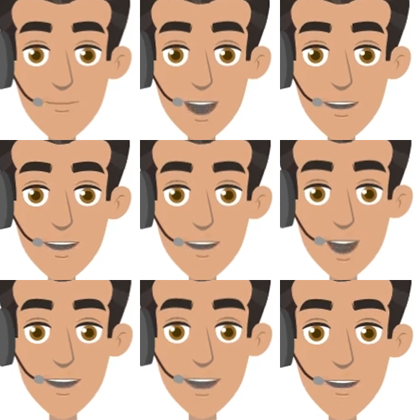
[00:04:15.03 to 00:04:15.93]
carbon
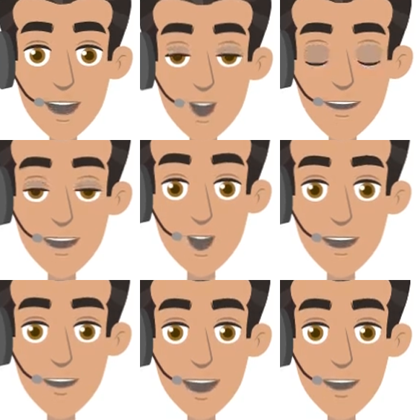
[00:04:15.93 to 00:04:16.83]
footprint targets
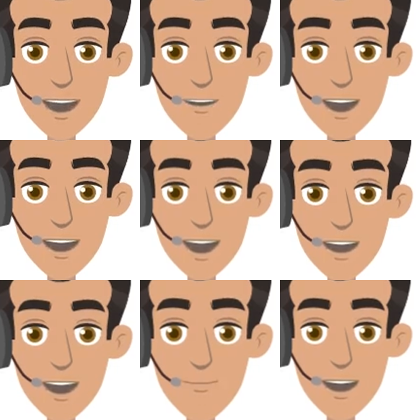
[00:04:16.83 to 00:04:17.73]
set by governments.
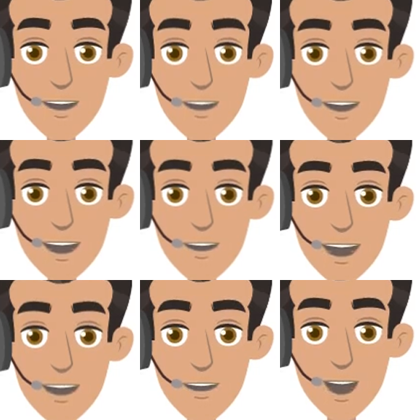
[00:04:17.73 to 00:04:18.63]
This is a good
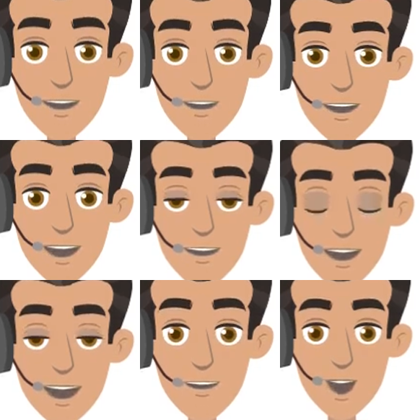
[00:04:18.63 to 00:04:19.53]
example where one
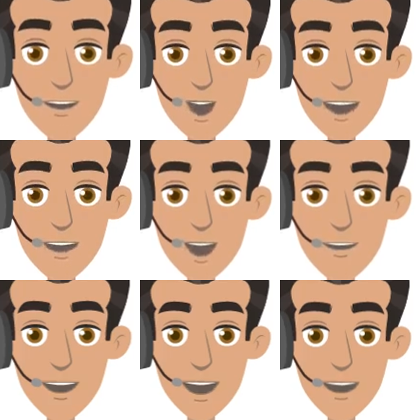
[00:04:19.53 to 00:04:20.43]
factor could be
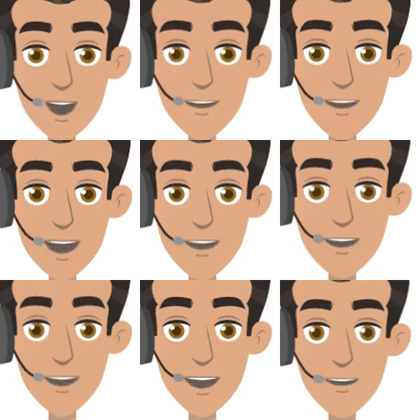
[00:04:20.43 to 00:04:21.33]
classed as political and
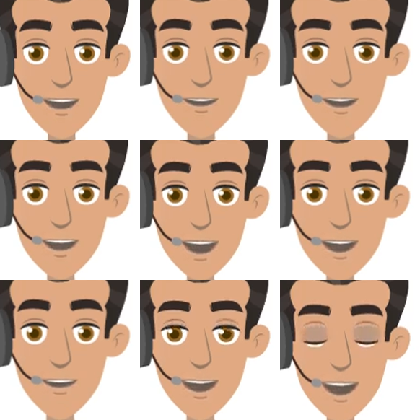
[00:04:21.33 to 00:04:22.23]
environmental at the
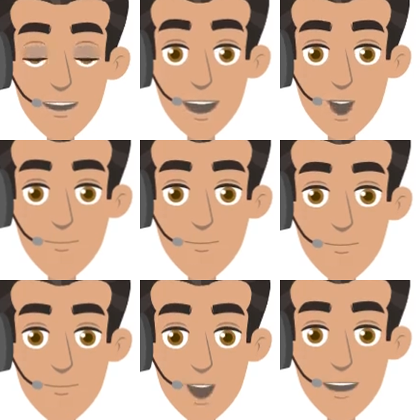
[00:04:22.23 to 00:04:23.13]
same time.
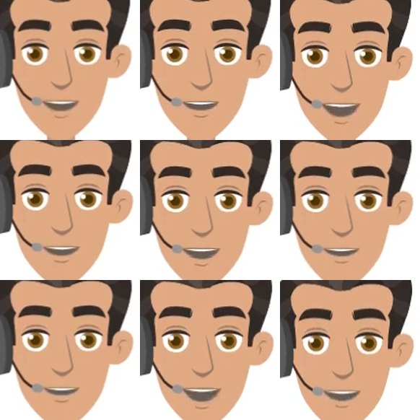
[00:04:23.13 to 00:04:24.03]
These are just some
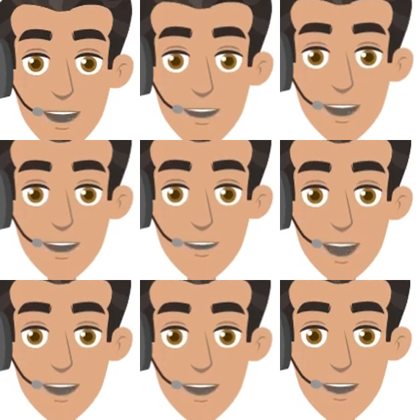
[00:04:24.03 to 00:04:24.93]
of the issues
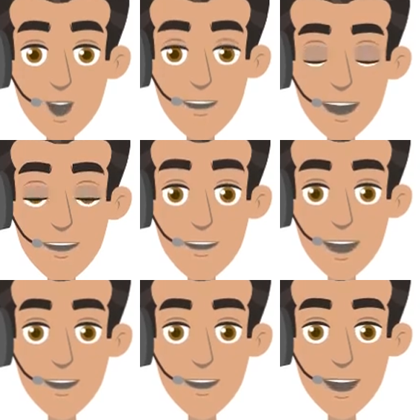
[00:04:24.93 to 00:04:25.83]
marketers are facing within
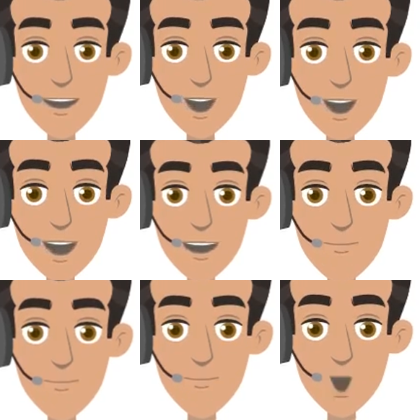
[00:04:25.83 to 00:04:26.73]
this factor.
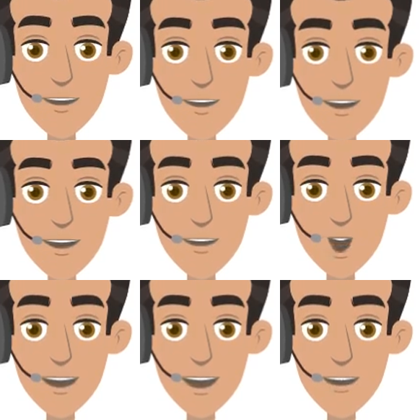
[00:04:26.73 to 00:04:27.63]
More and more
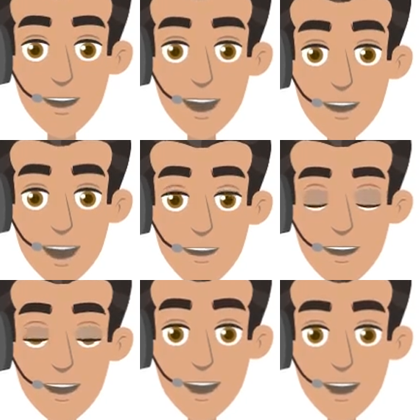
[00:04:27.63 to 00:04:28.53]
consumers are
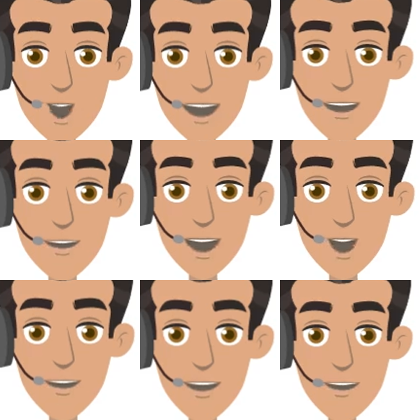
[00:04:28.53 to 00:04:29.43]
demanding that the products they
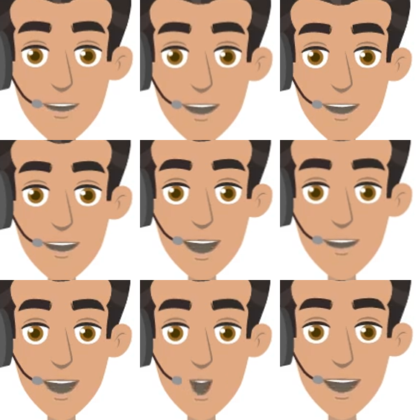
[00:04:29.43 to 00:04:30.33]
buy are sourced
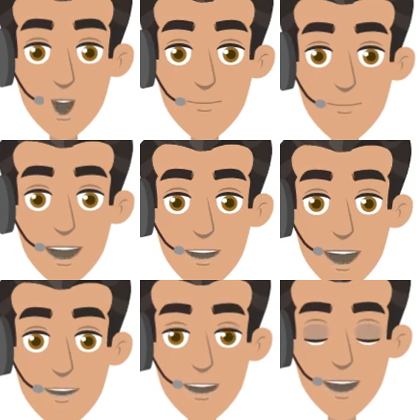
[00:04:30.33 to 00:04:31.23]
ethically, and if
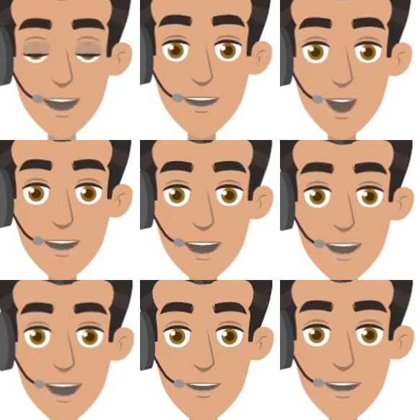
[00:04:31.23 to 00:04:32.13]
possible from a
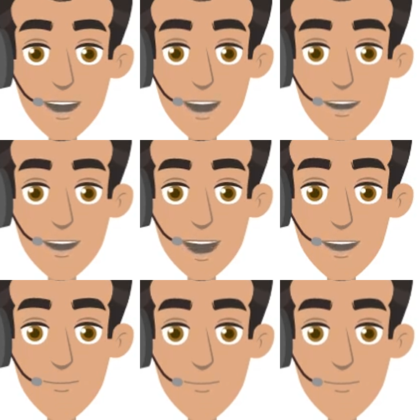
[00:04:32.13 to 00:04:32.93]
sustainable source.